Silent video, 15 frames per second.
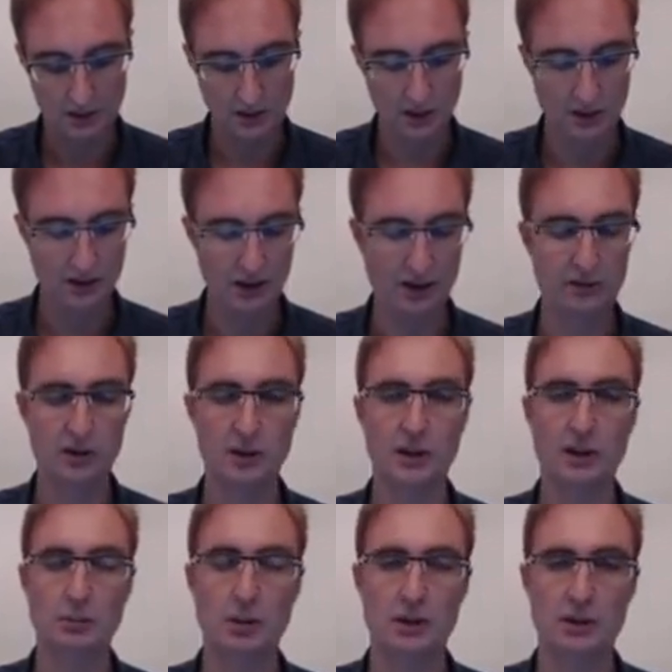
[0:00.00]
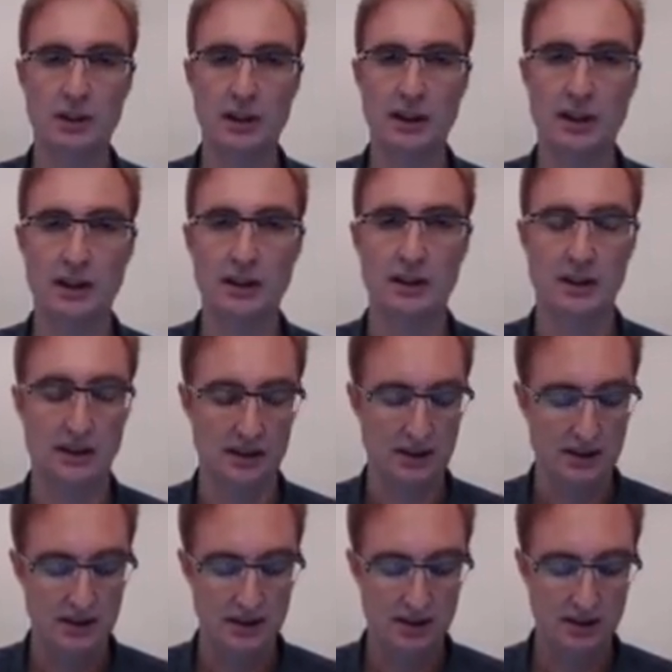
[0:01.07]
not the overall network delay.
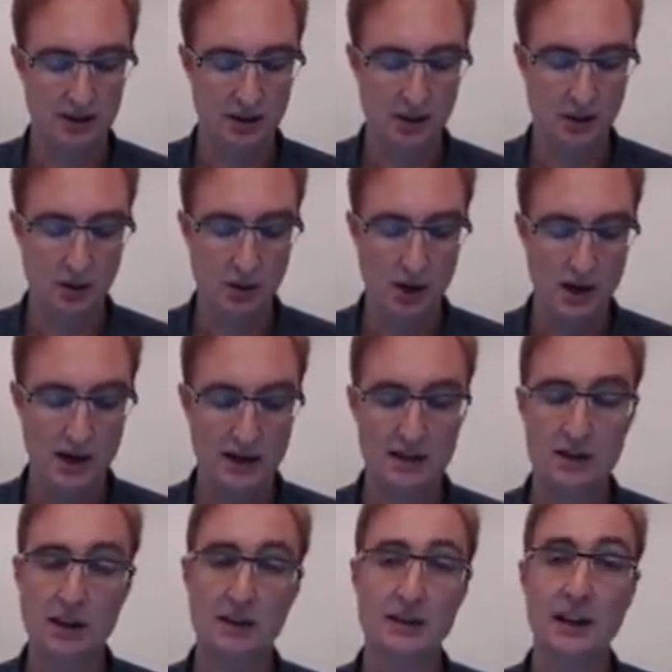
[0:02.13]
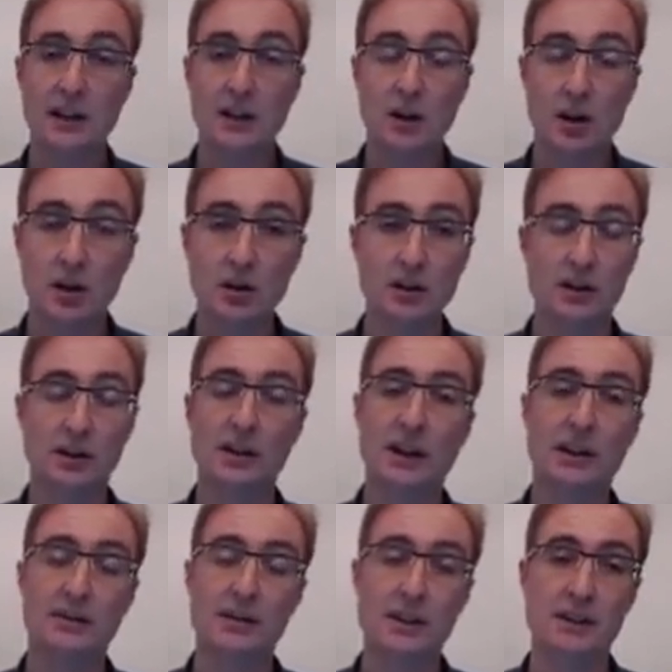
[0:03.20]
So it's going to take longer than
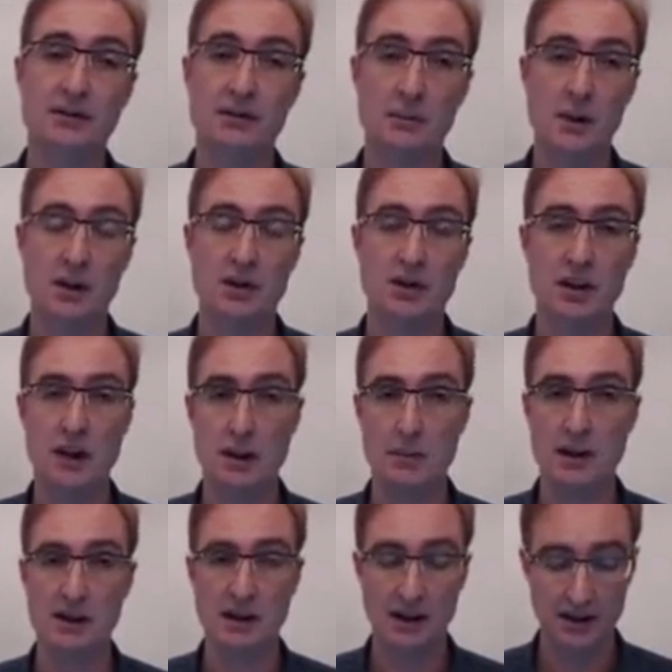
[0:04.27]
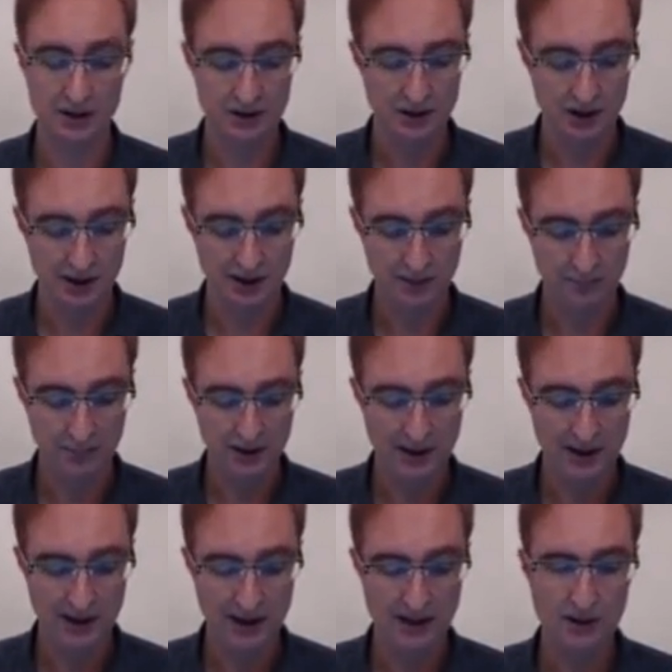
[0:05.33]
that for the information to come out the other side.
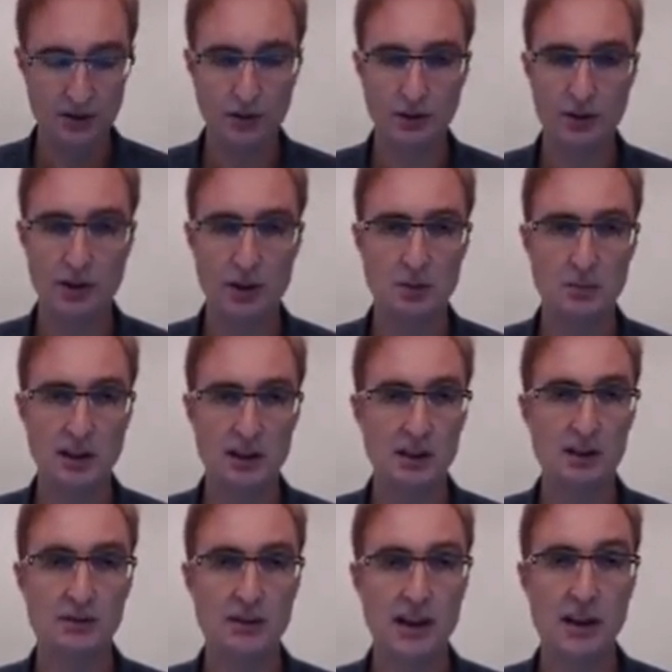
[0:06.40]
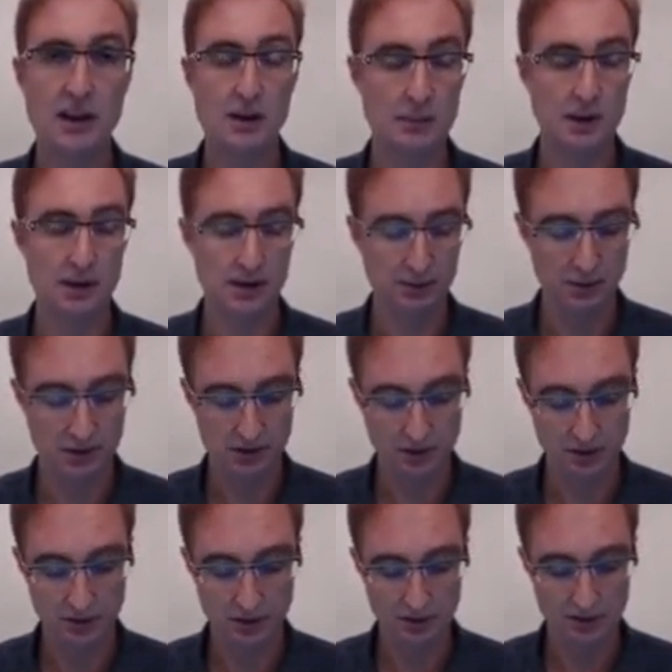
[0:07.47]
And it's also going to be a little variable, as we saw
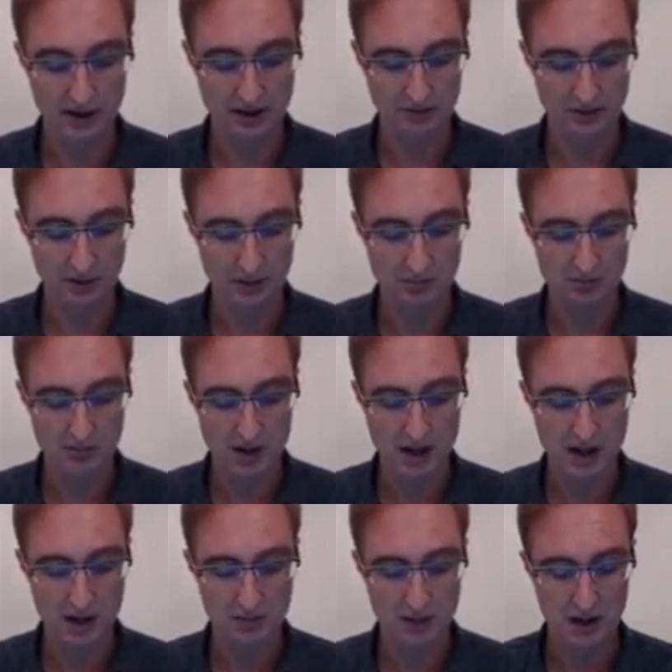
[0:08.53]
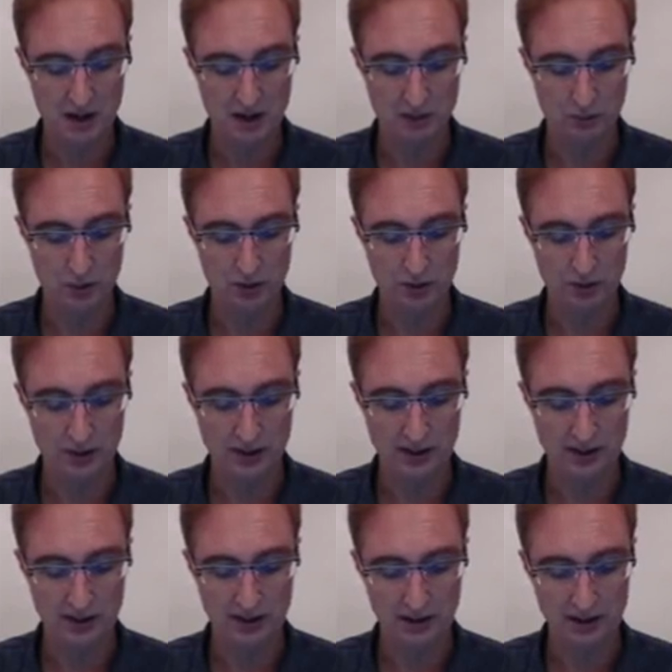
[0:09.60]
in the graph. So maybe we'll
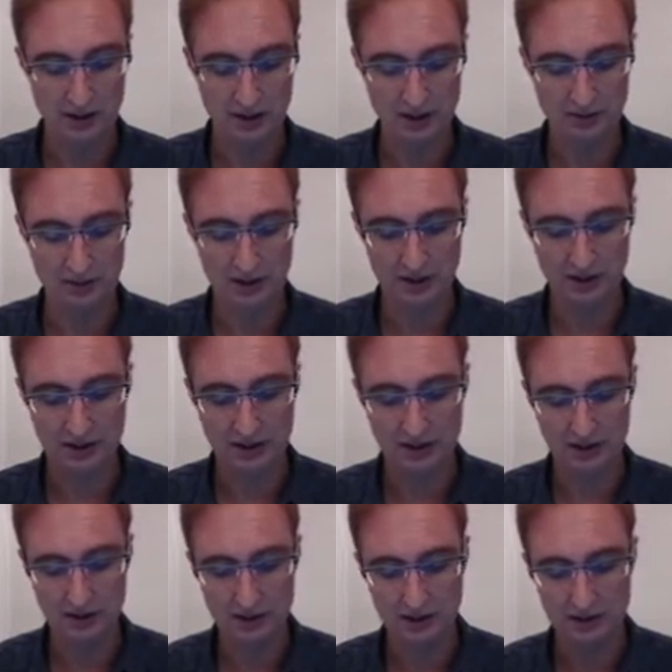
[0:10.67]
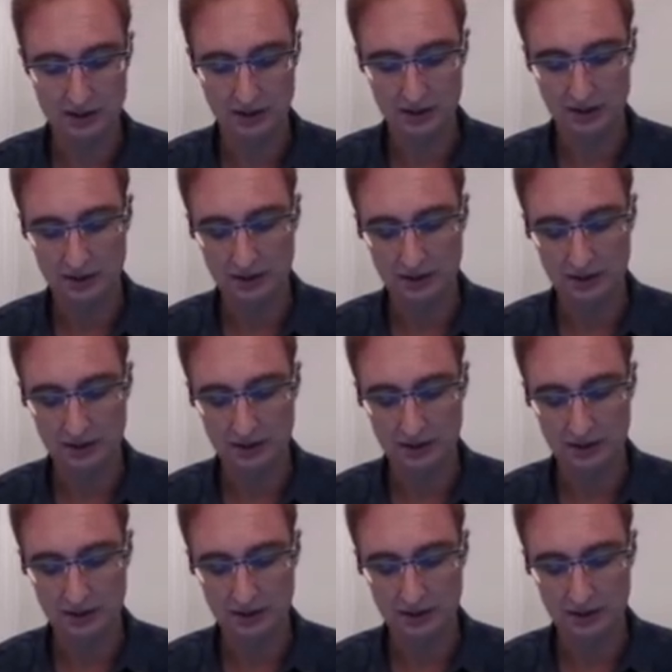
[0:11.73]
get a curve like this.